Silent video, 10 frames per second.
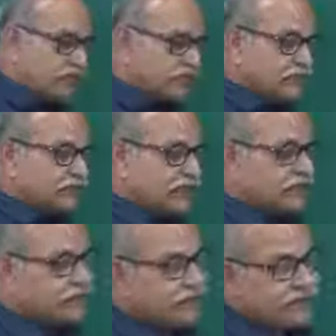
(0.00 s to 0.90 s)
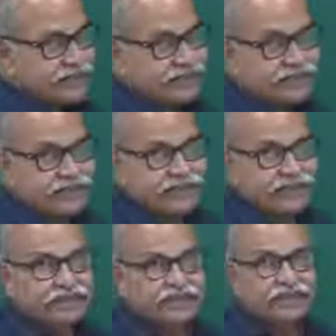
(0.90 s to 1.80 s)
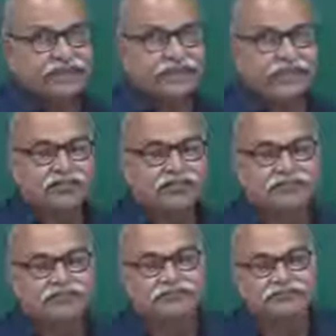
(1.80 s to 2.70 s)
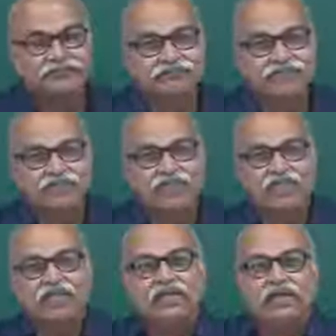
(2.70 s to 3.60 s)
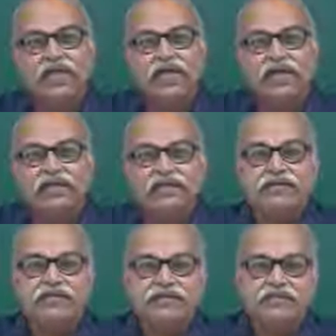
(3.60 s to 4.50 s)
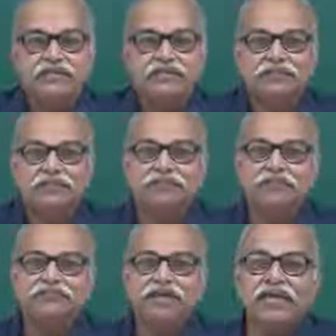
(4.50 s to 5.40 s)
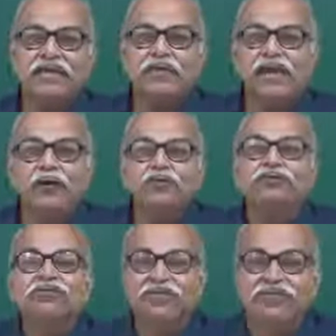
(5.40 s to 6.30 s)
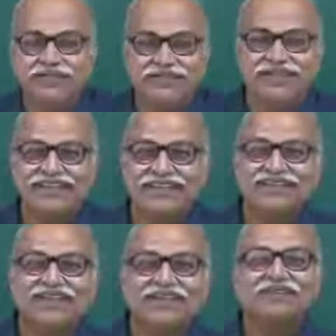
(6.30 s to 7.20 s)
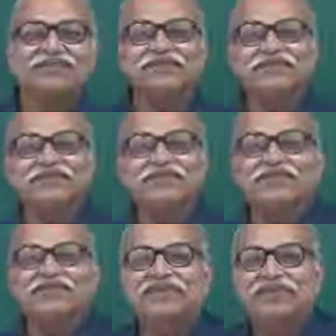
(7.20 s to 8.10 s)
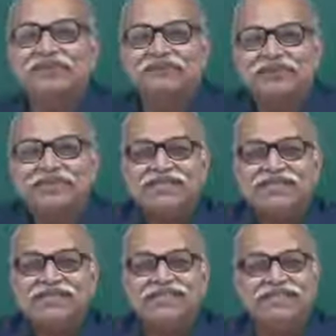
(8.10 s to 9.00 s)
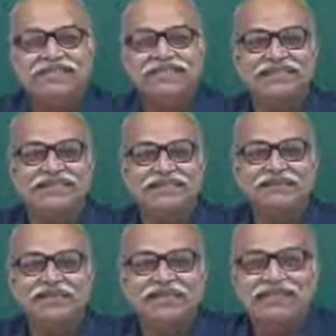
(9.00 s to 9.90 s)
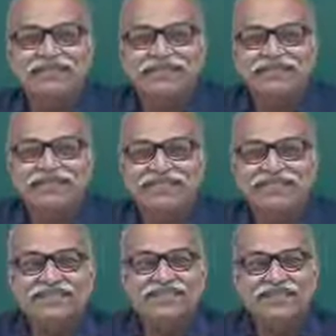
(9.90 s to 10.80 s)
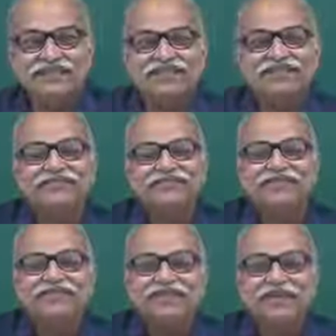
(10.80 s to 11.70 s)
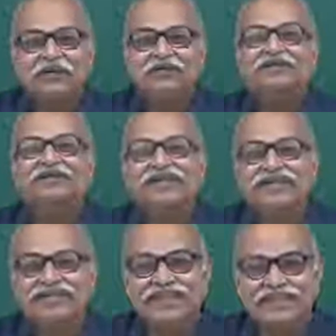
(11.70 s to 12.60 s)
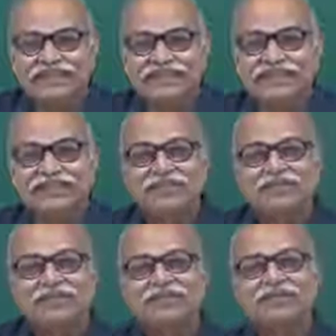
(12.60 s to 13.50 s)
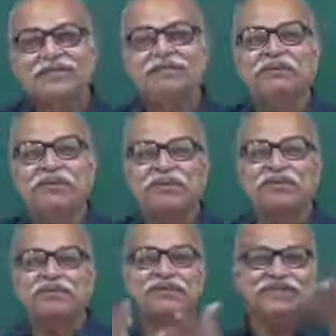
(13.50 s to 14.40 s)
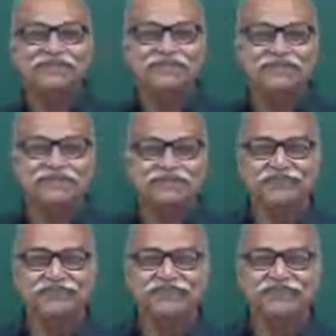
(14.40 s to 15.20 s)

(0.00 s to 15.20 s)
arithmetic is done. And if I count things, that is how the first lesson in arithmetic is given, counting things. So you remember your